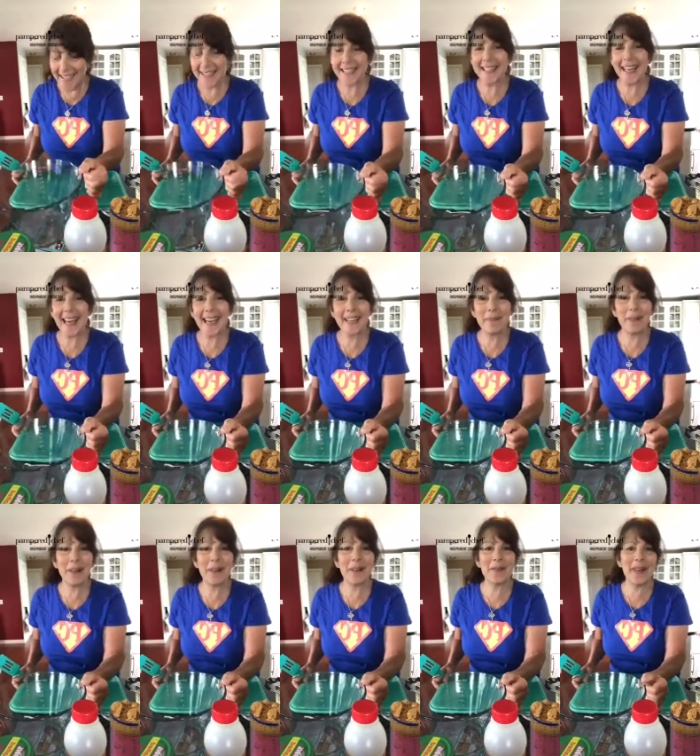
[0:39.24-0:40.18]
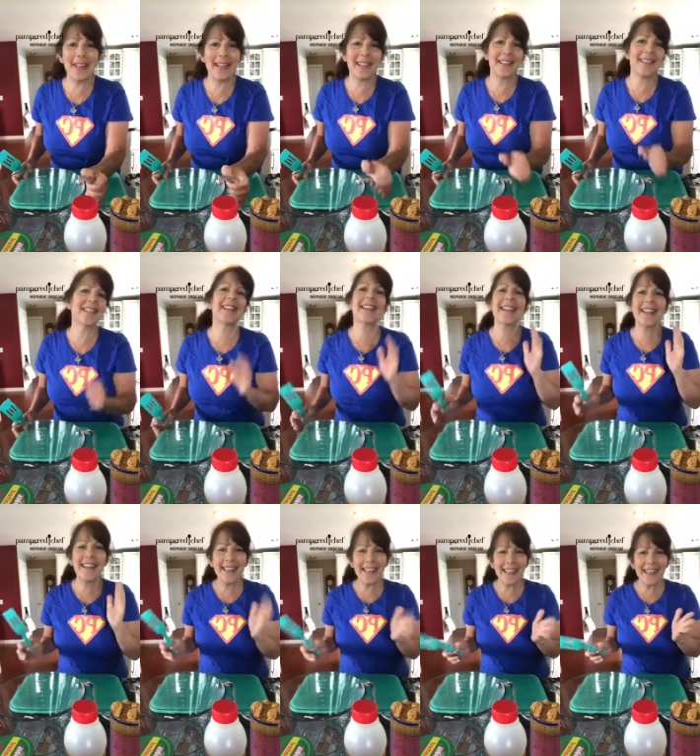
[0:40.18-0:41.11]
Snack bar maker.
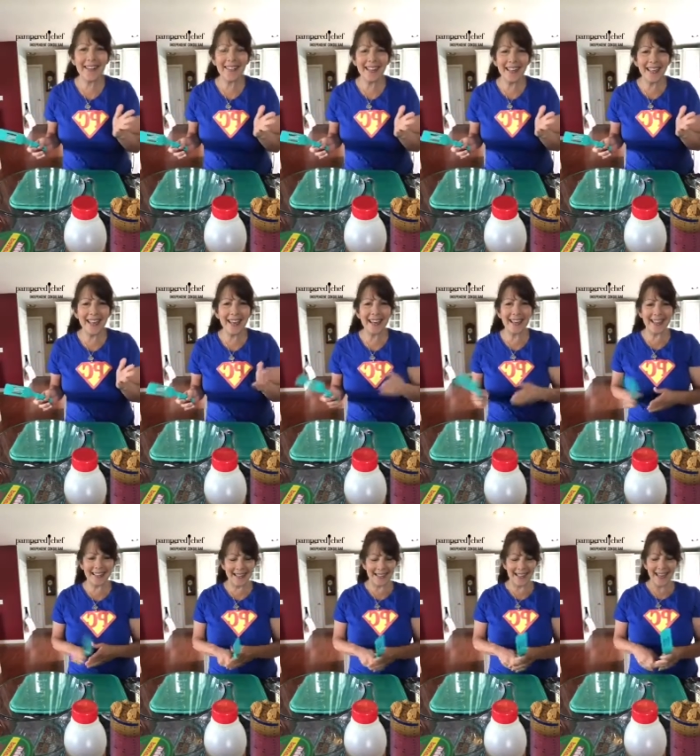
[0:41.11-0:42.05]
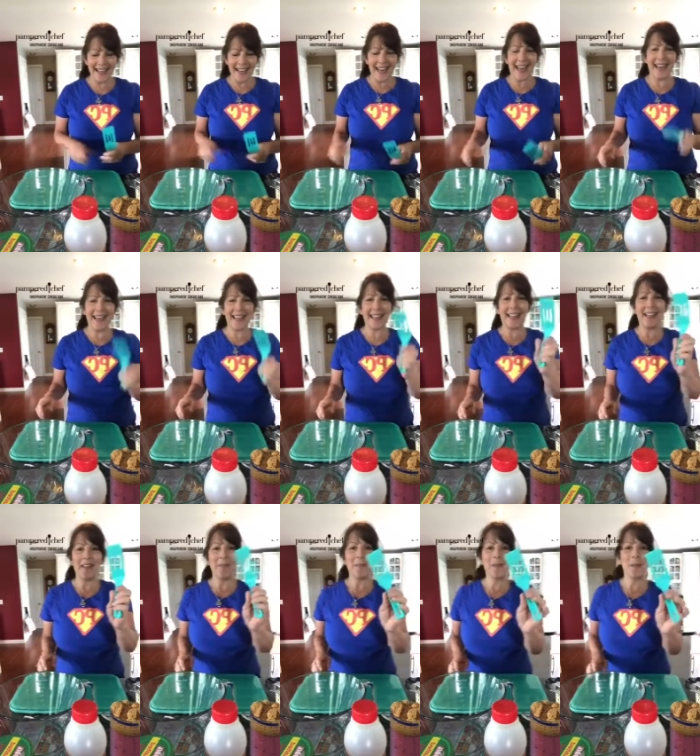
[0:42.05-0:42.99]
There we are. And it
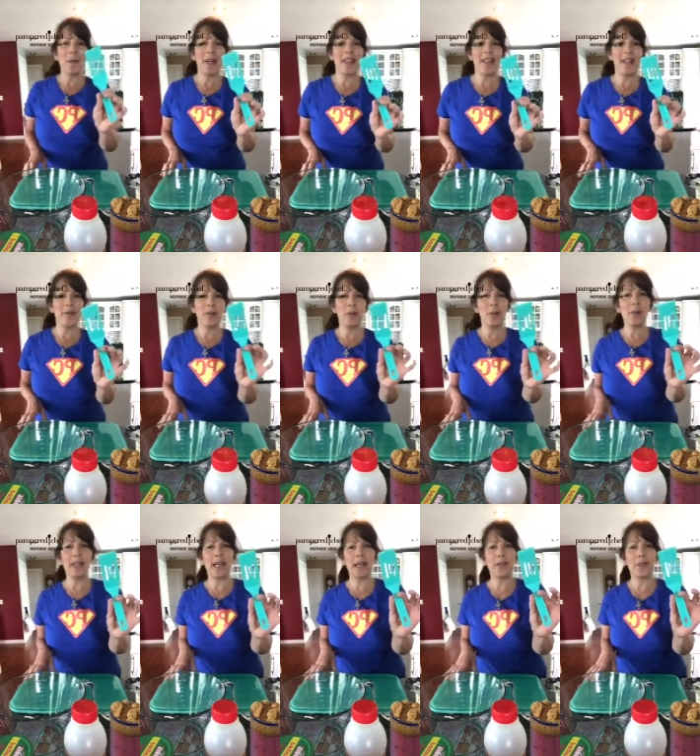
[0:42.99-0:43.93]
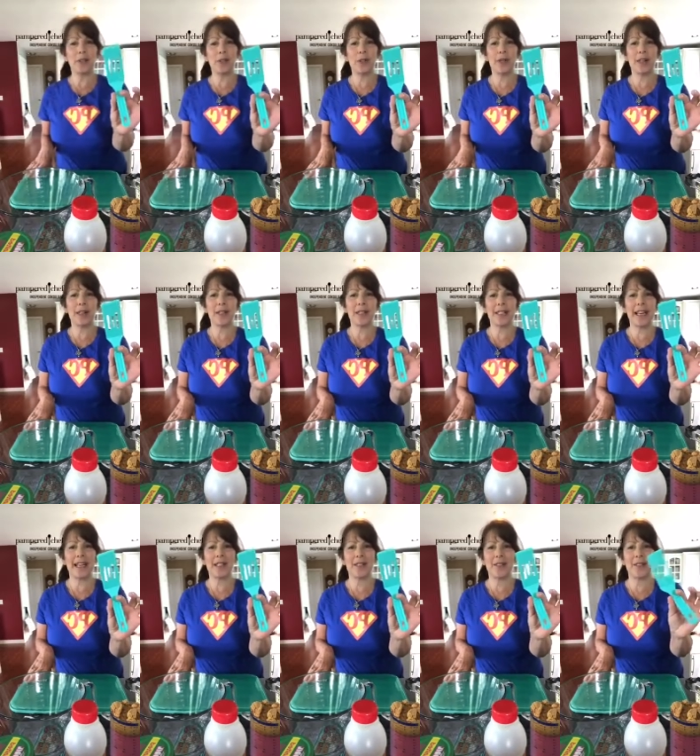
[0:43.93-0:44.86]
comes with, if you would like for $2
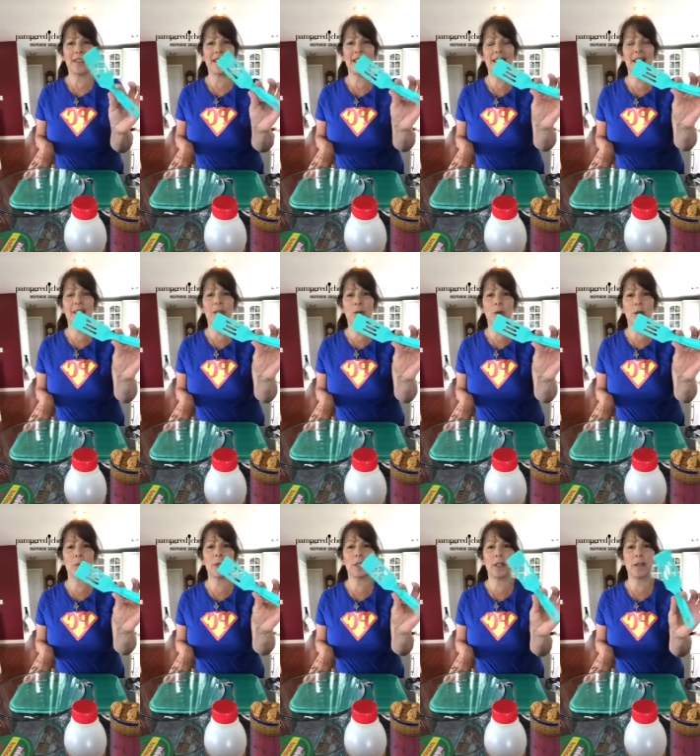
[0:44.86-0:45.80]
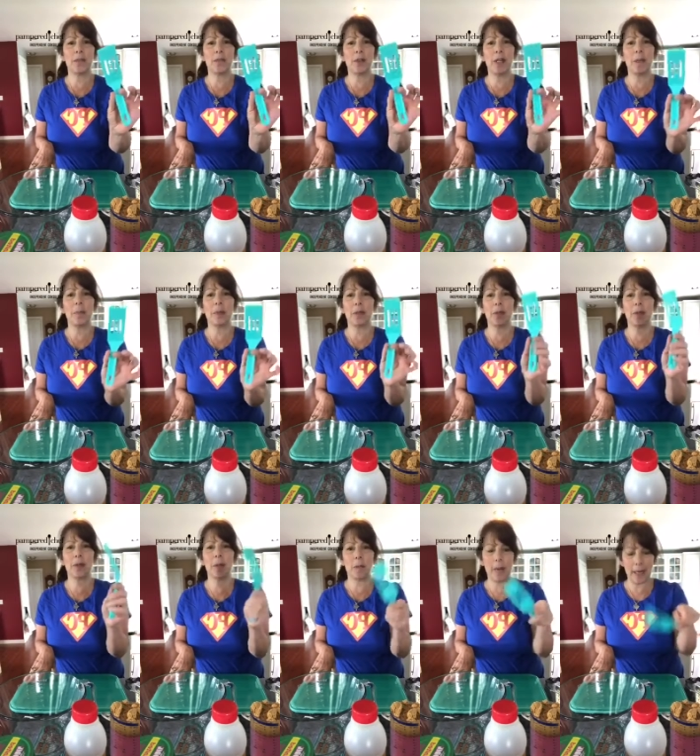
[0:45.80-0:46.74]
extra, this adorable Tiffany
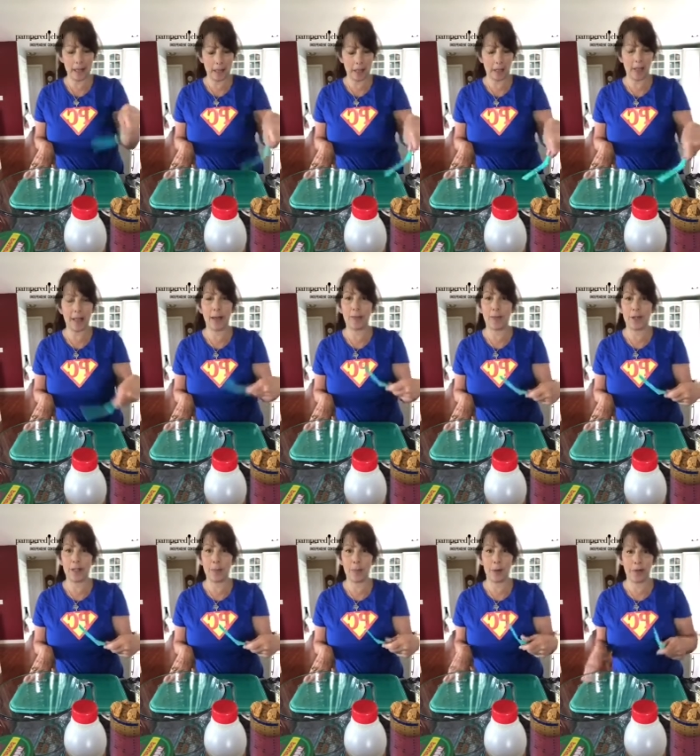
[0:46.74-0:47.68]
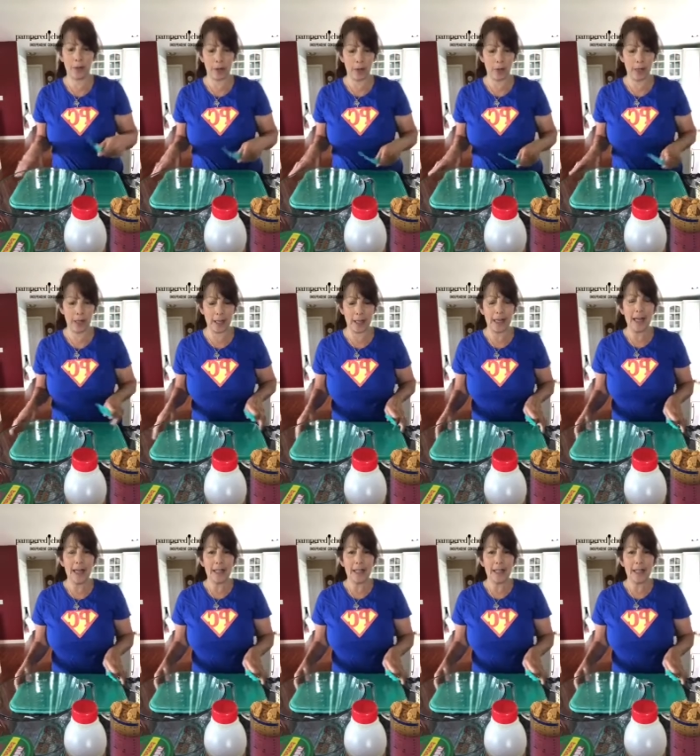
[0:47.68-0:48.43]
blue spatula that fits perfect with it.